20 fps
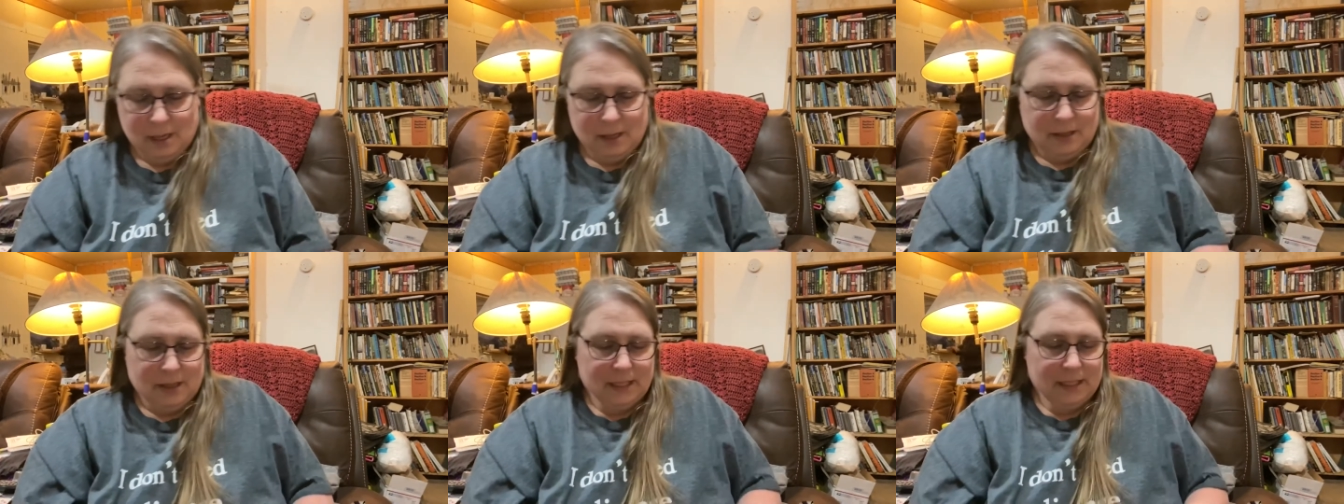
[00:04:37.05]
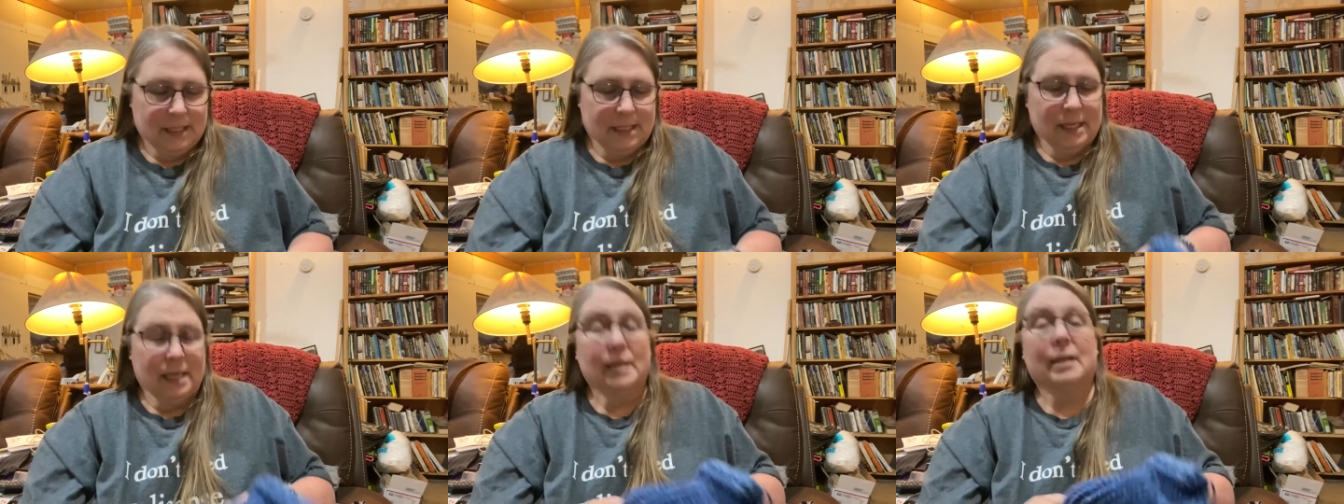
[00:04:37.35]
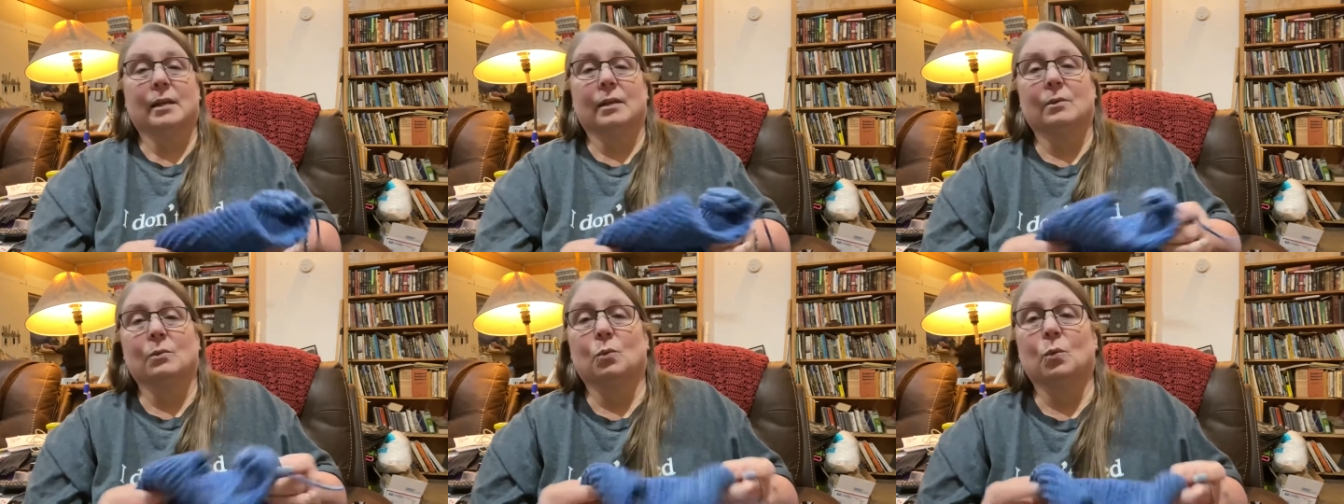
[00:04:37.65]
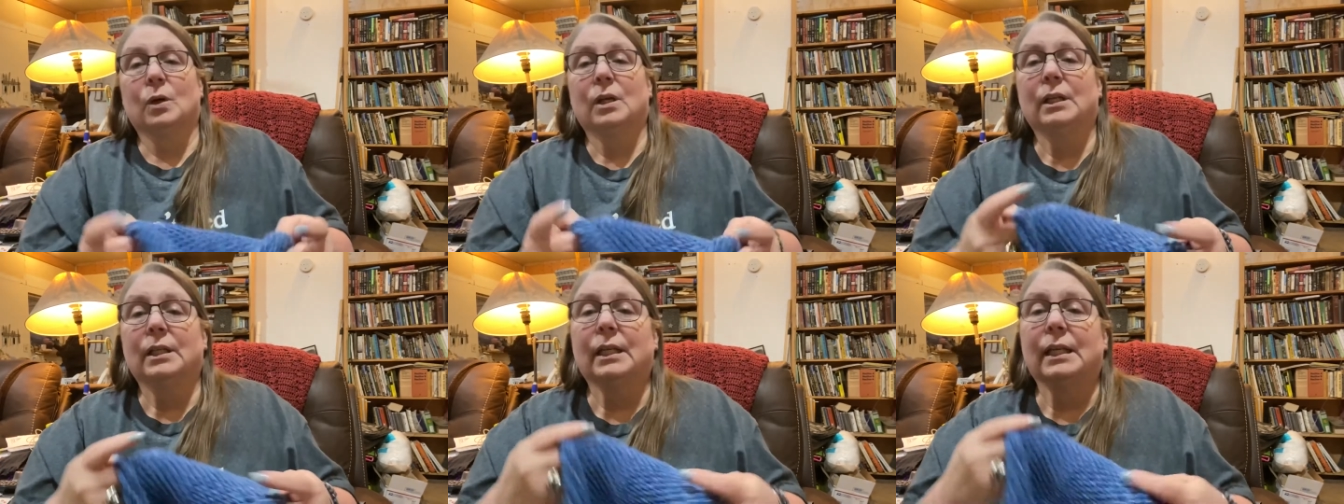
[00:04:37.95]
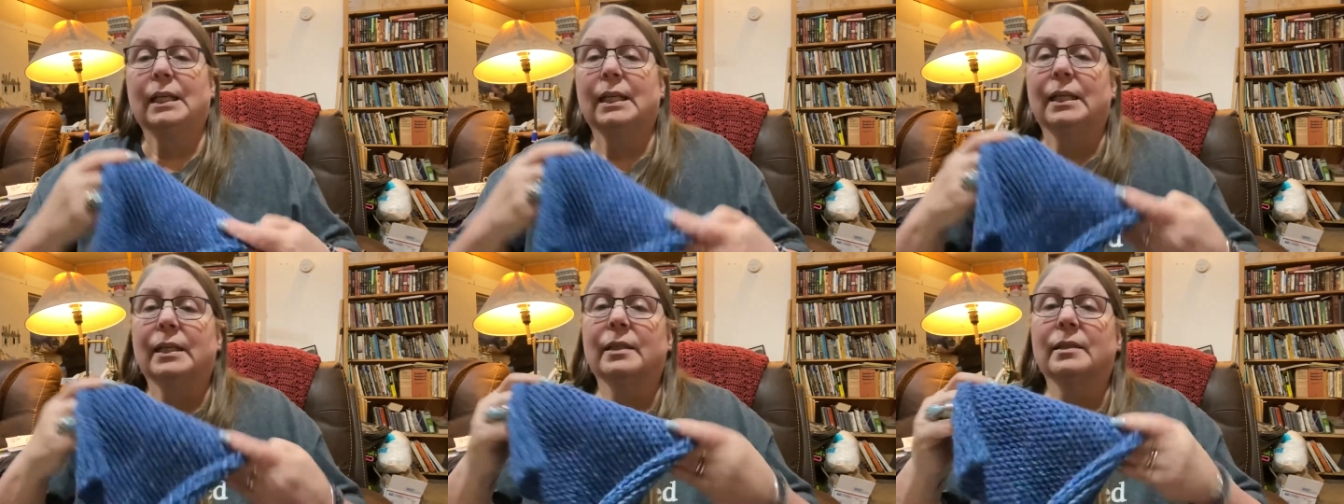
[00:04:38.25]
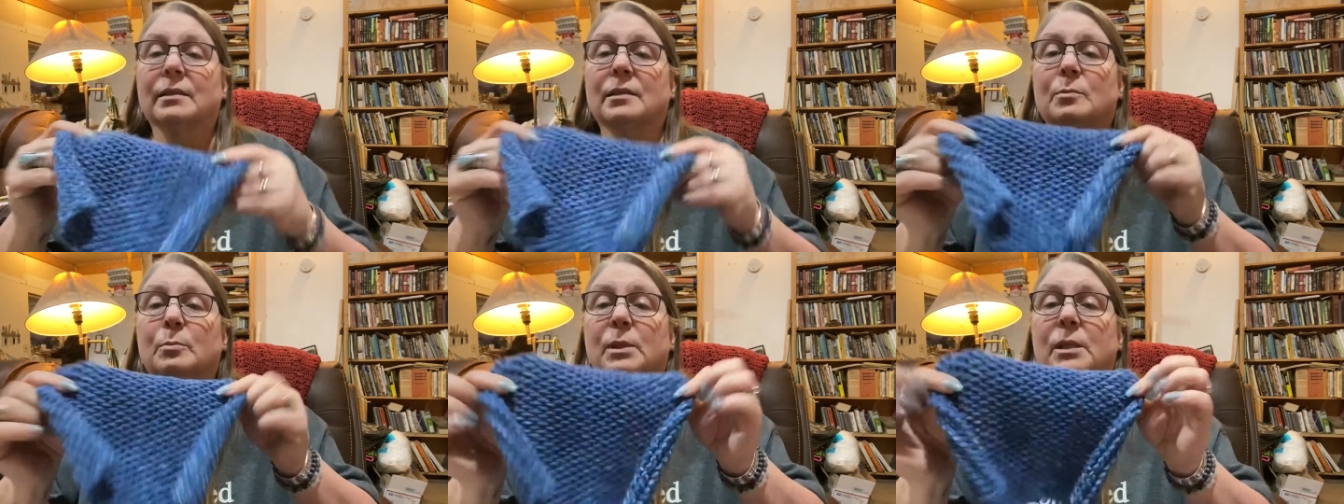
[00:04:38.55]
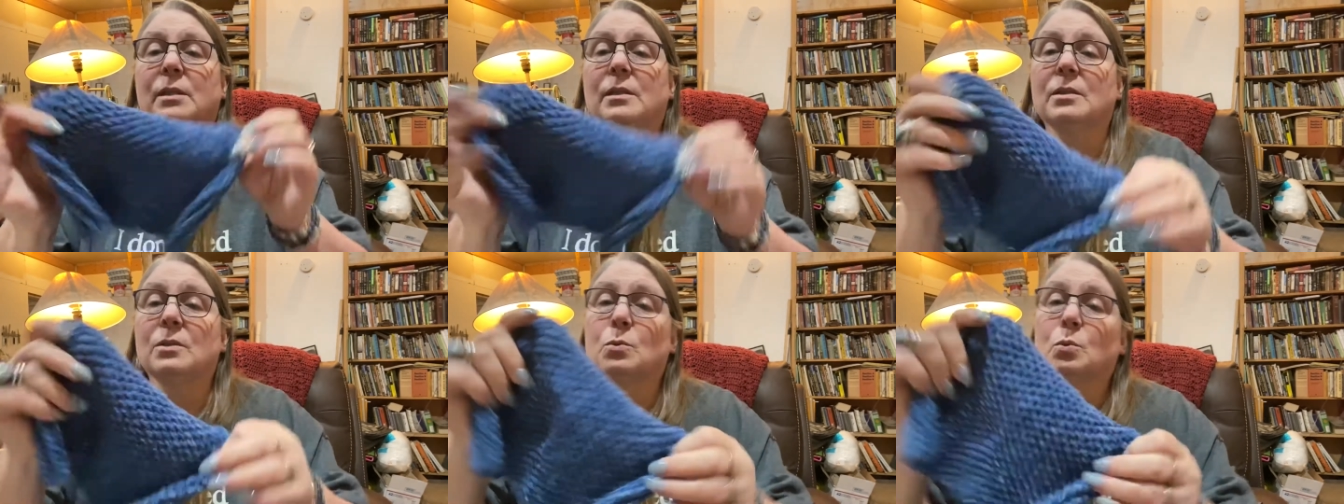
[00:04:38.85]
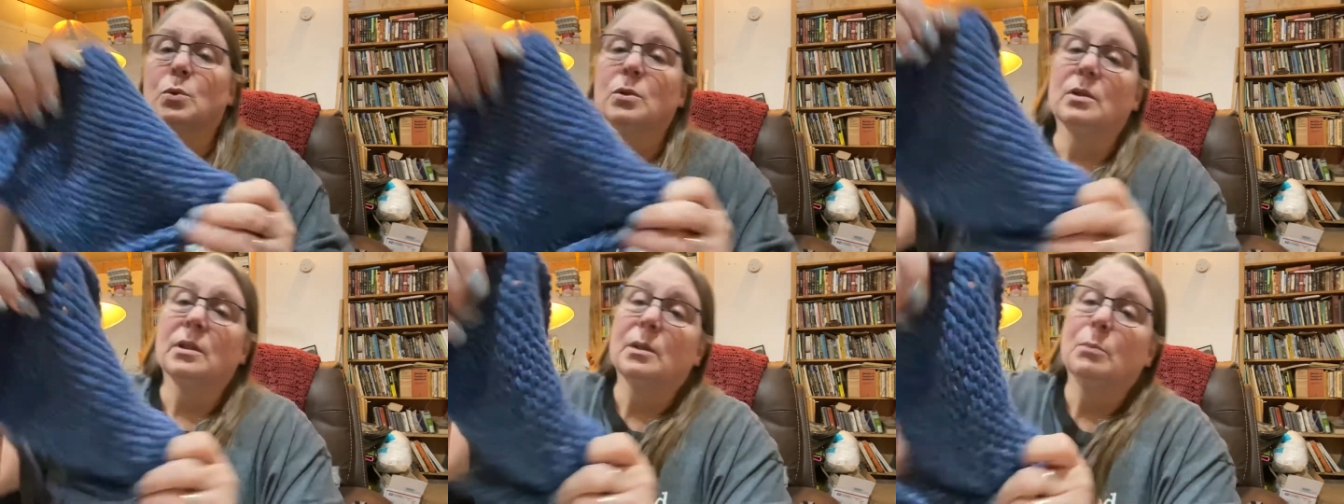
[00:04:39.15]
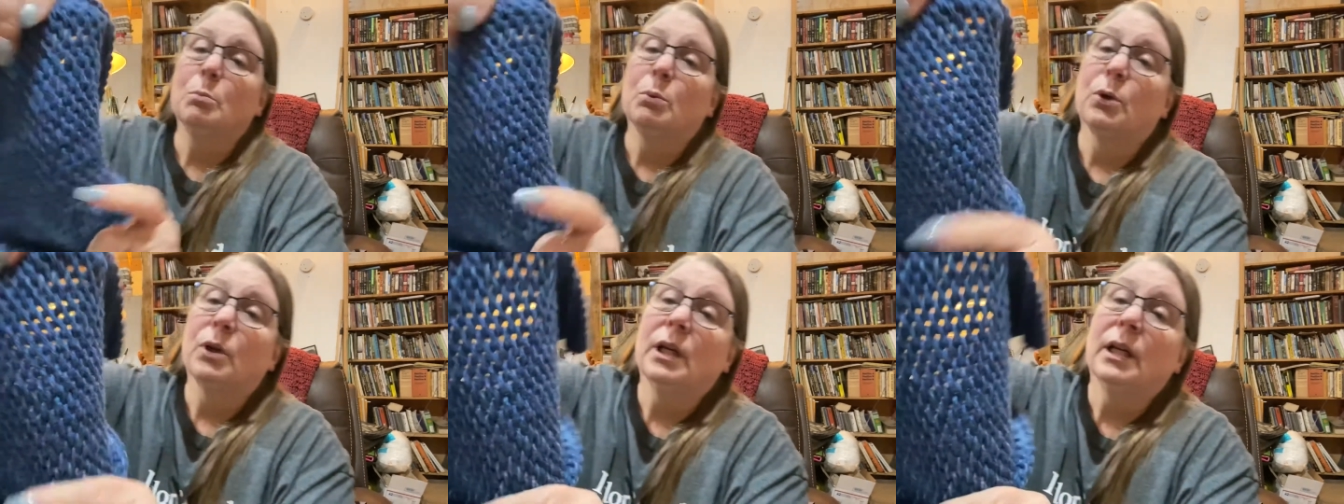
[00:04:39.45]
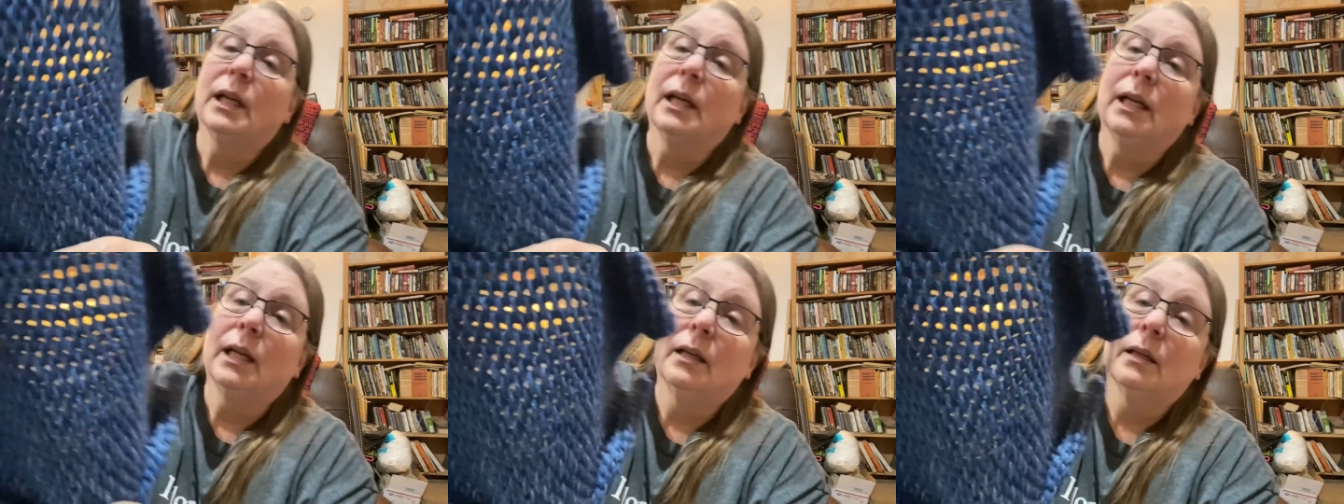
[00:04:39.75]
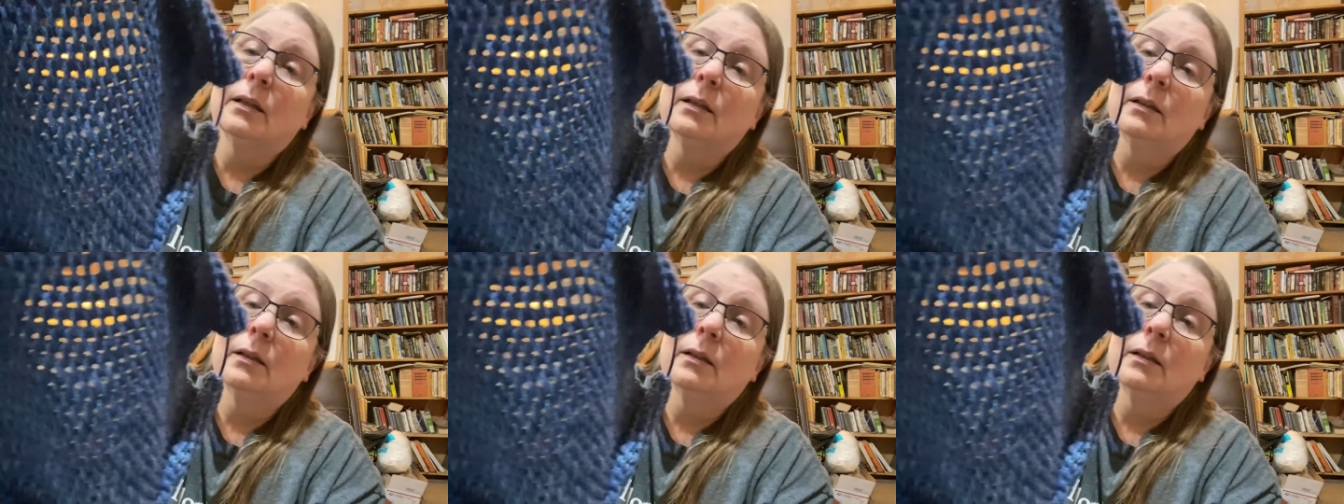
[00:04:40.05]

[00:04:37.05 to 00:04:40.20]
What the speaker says: the second one is, but it's really pretty.